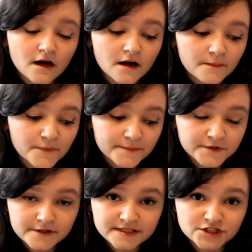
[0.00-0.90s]

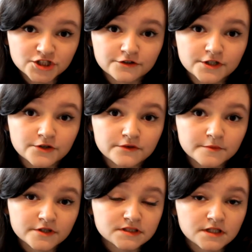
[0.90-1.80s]
I'm going to show you the
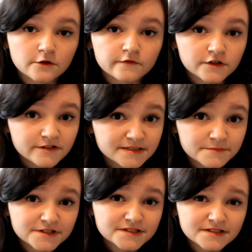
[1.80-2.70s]
books I got for
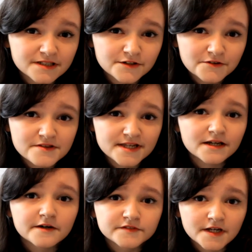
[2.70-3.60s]
Christmas, because I don't
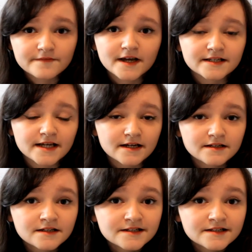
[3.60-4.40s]
think I've done that yet.